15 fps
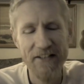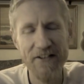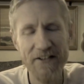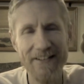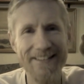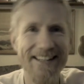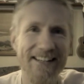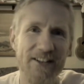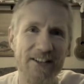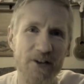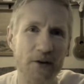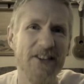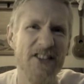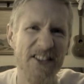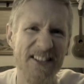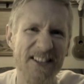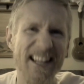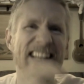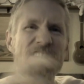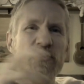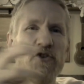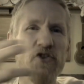See, so they're just
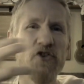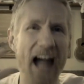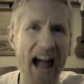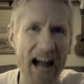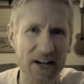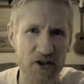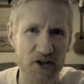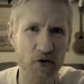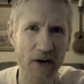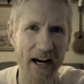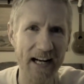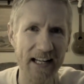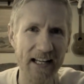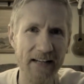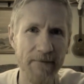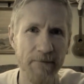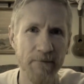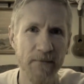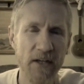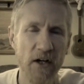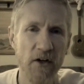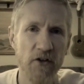exaggerating
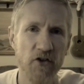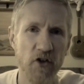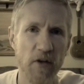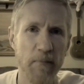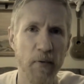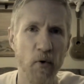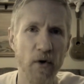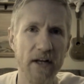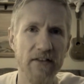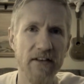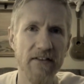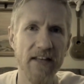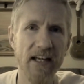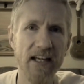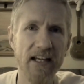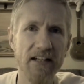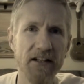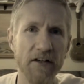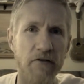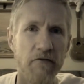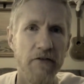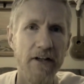to the point that they
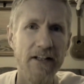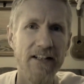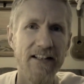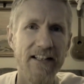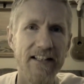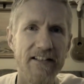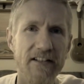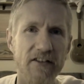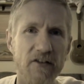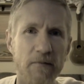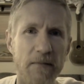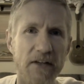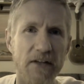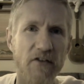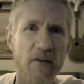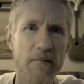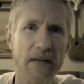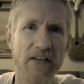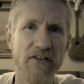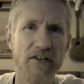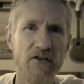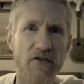can conveniently dismiss the
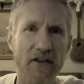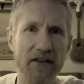message